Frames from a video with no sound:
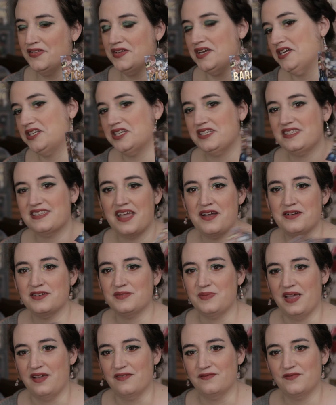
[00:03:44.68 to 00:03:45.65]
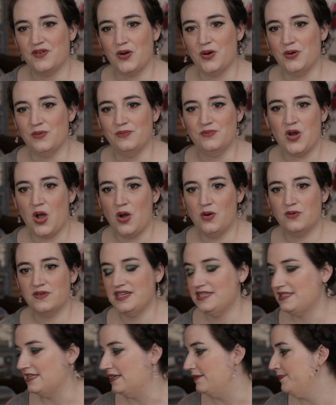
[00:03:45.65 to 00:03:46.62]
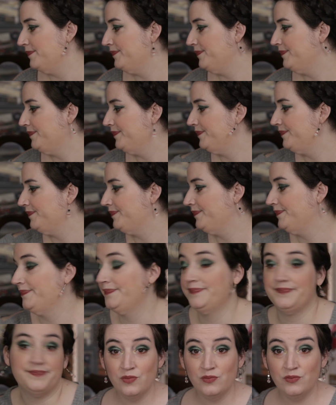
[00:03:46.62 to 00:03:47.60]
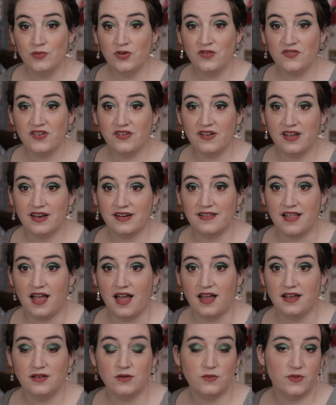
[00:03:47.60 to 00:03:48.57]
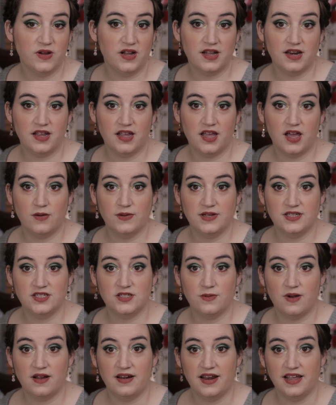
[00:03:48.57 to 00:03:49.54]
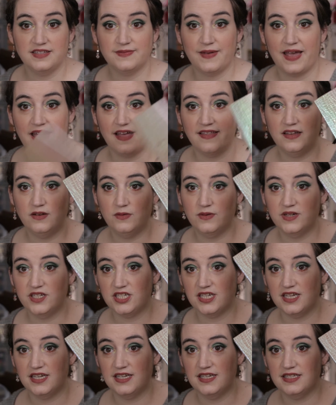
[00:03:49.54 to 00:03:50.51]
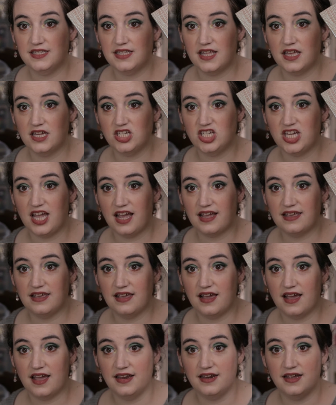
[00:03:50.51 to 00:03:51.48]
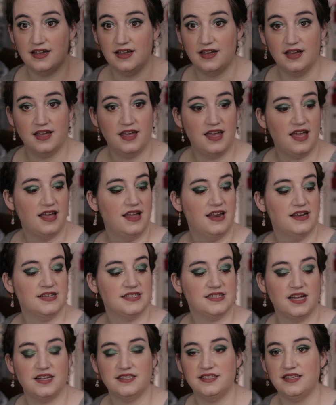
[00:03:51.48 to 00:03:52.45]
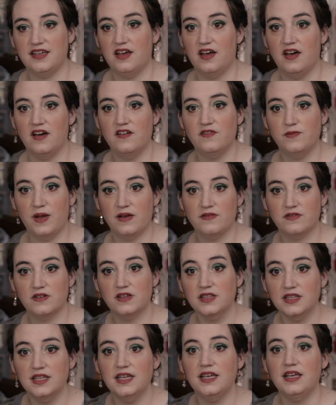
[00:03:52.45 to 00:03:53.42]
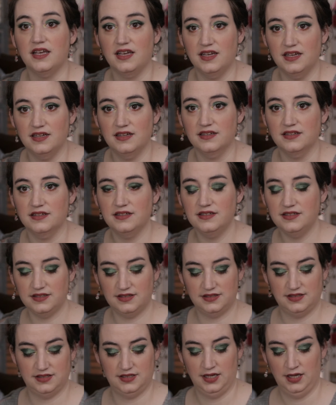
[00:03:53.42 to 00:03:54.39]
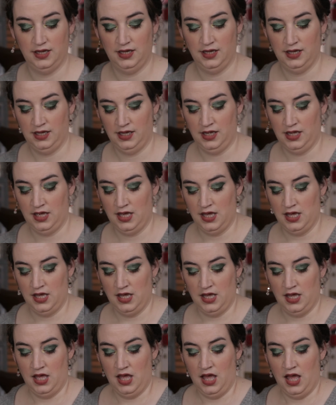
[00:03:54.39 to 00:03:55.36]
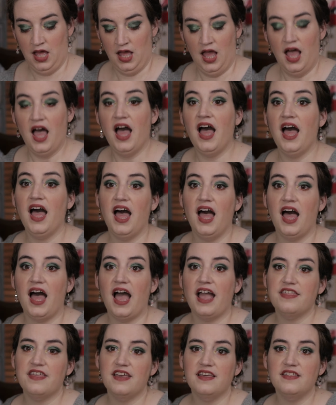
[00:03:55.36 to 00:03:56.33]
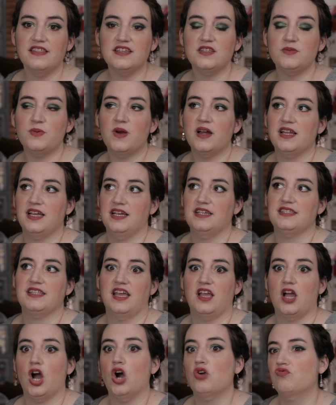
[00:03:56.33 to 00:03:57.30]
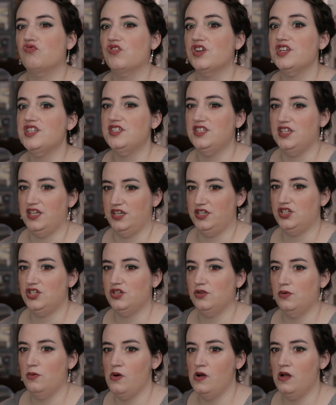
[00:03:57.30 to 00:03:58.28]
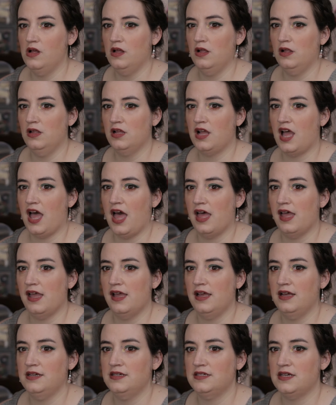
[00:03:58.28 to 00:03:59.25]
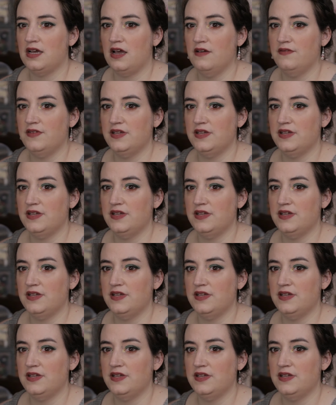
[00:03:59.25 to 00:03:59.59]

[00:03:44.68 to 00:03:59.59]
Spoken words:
it just scares me for no reason. Moving right along, we're going to go into our next palette, which is Jackie Aina Anastasia of Beverly Hills. I think this one is like a residual kind of